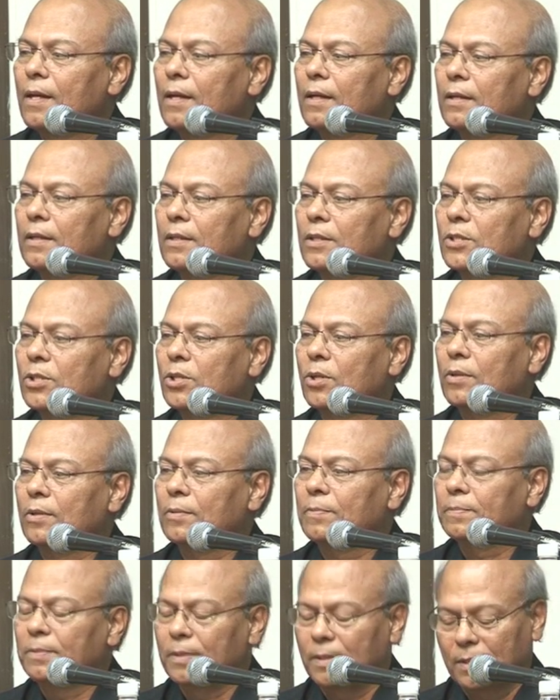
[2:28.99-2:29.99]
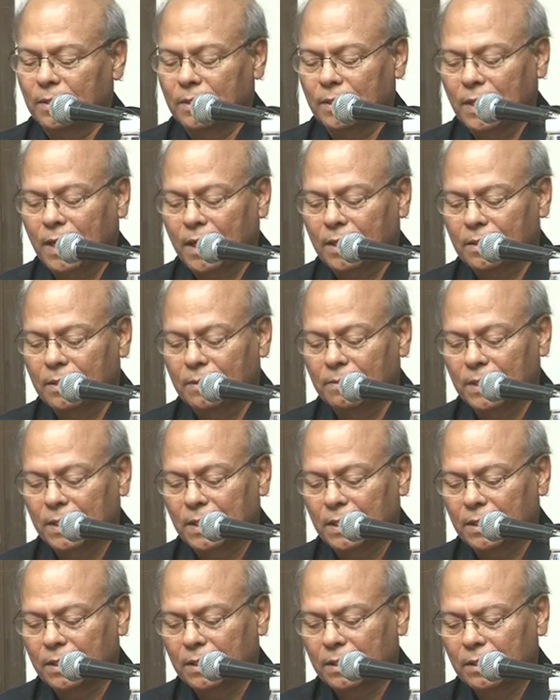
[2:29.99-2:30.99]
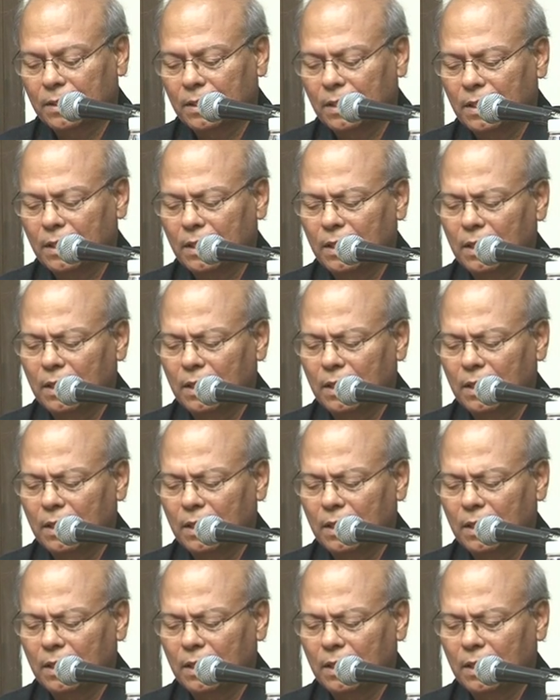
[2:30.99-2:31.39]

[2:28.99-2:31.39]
uh, sort of uh, activities.